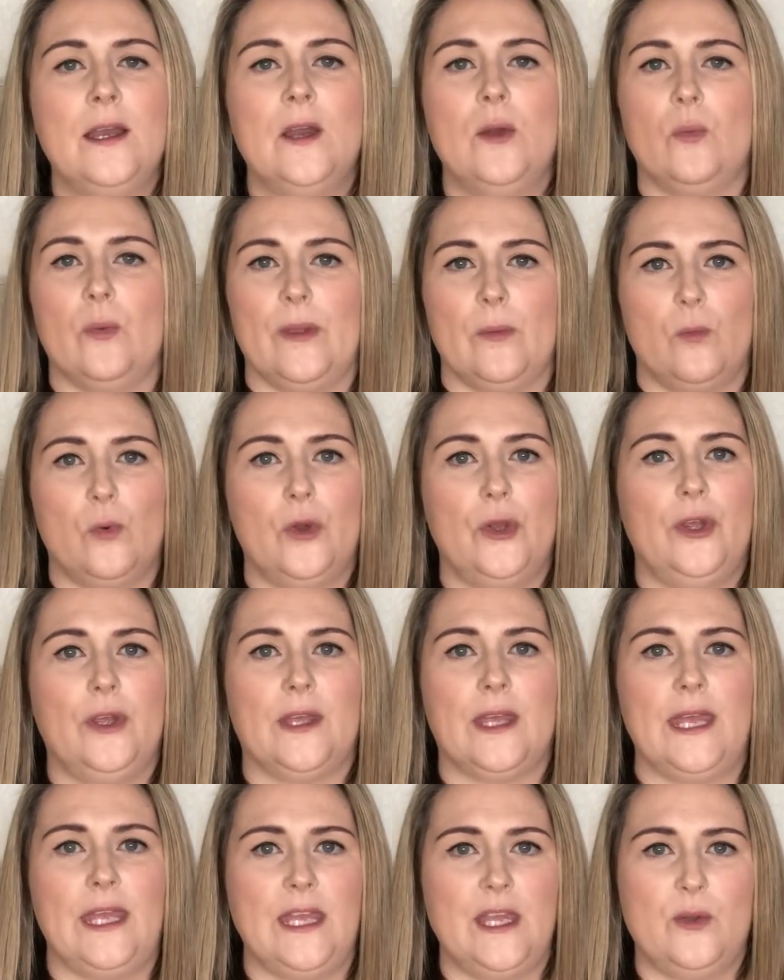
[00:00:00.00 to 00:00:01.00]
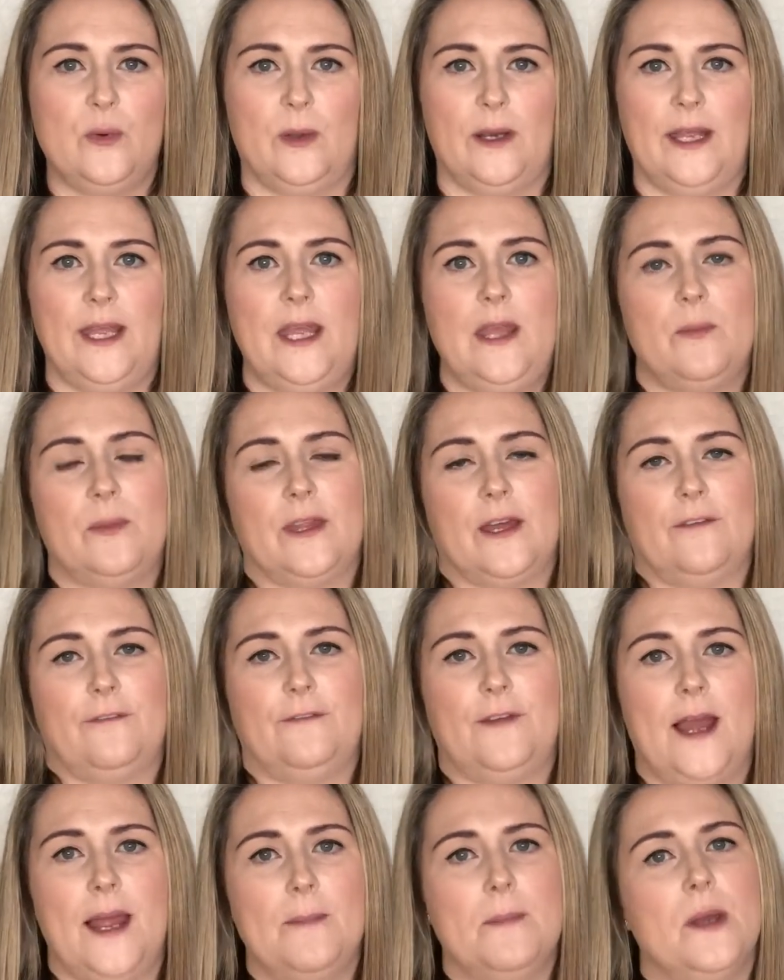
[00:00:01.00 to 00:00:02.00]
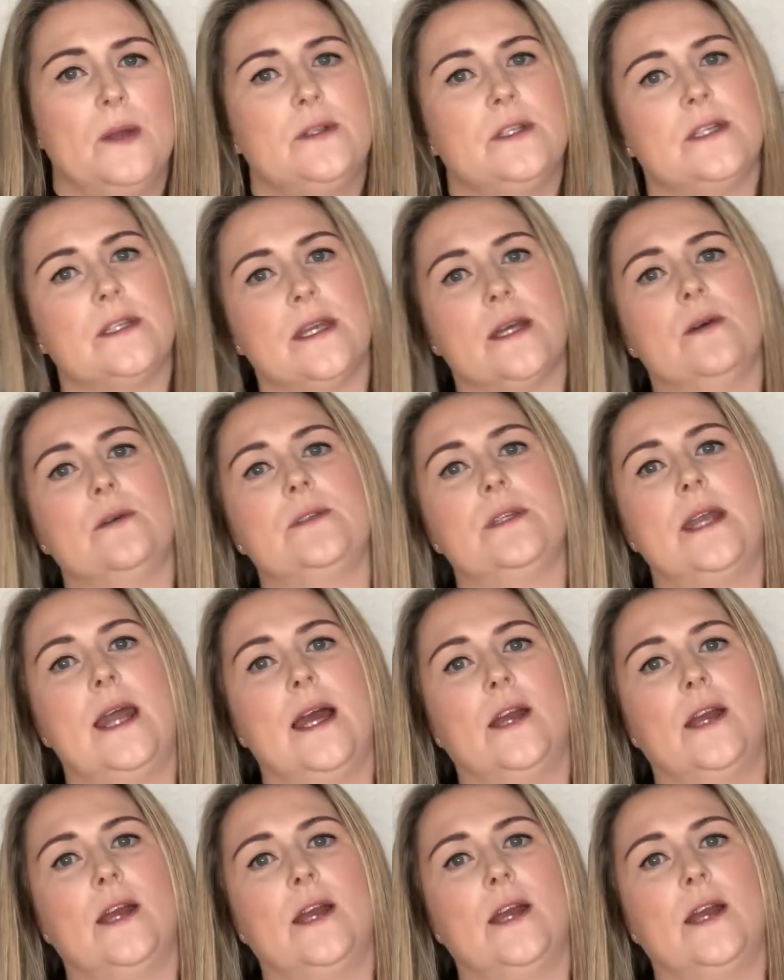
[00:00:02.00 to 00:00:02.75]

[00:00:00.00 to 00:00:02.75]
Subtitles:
We work equally with our fine motor skills and our